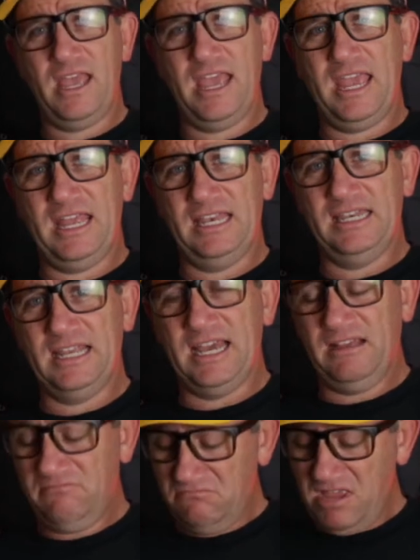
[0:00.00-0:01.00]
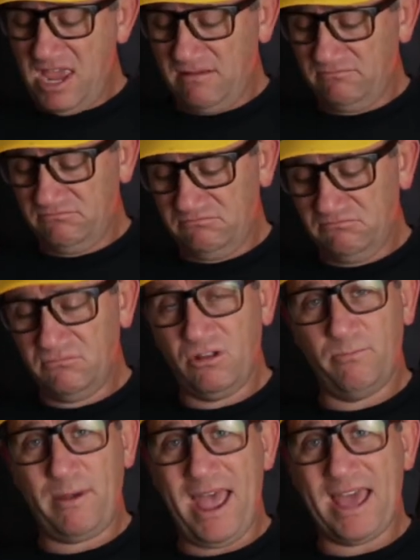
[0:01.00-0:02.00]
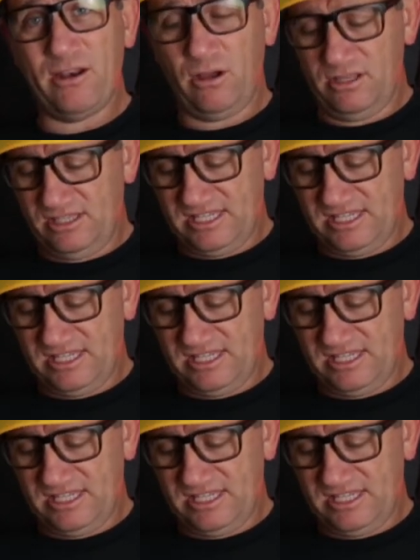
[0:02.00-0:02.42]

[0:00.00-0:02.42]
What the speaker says: And not bad.